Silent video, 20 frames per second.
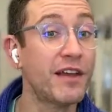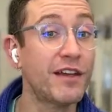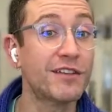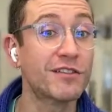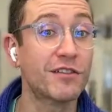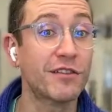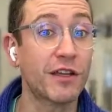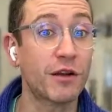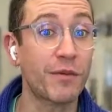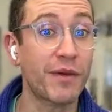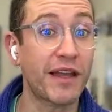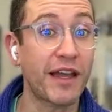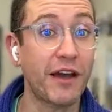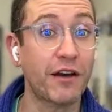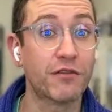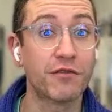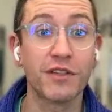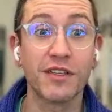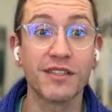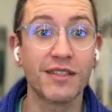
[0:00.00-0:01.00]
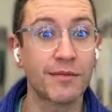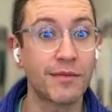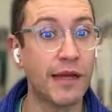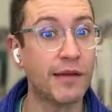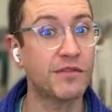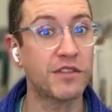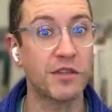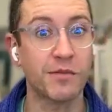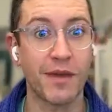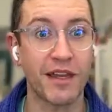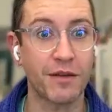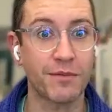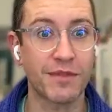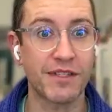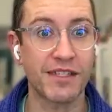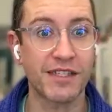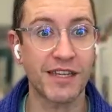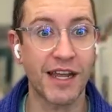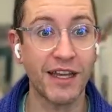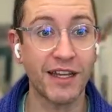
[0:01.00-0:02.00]
So there we go. Sometimes you make a
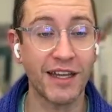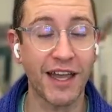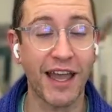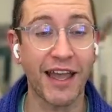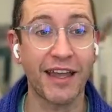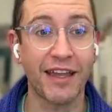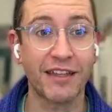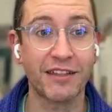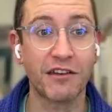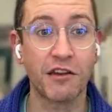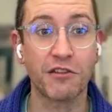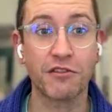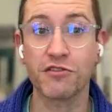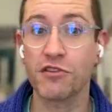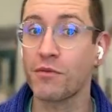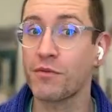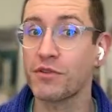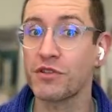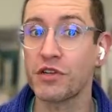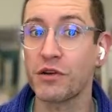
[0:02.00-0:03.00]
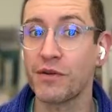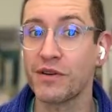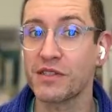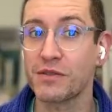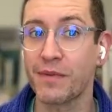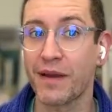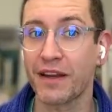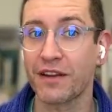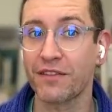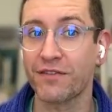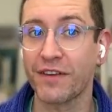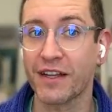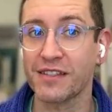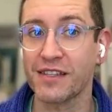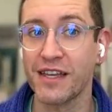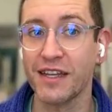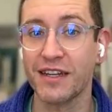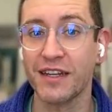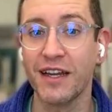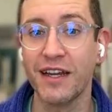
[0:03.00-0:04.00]
mistake, and there's almost always a way to fix
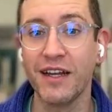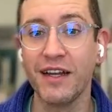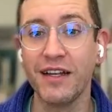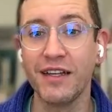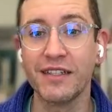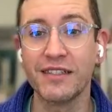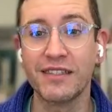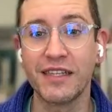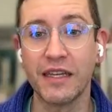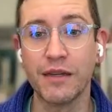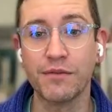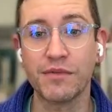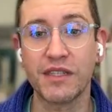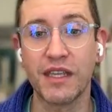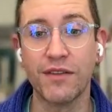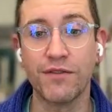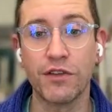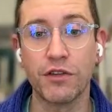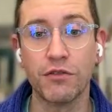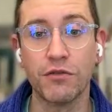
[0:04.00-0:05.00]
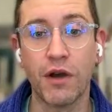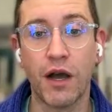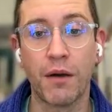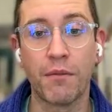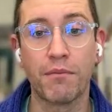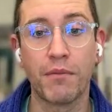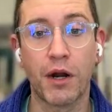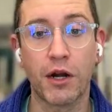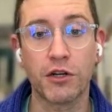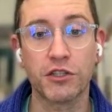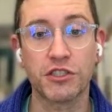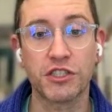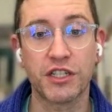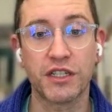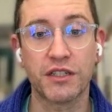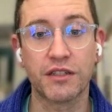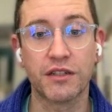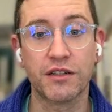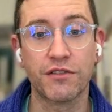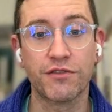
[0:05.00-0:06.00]
it. Seams give you a
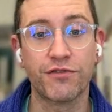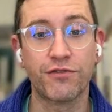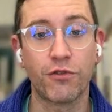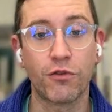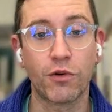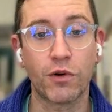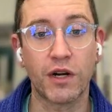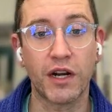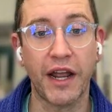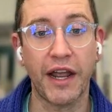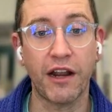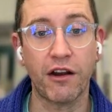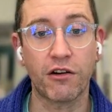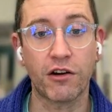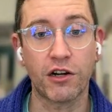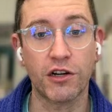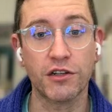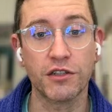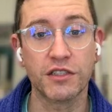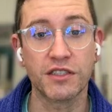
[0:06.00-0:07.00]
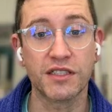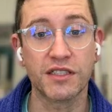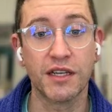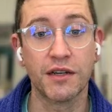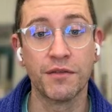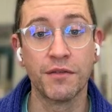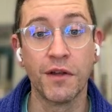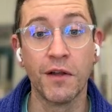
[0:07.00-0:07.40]
margin for errors.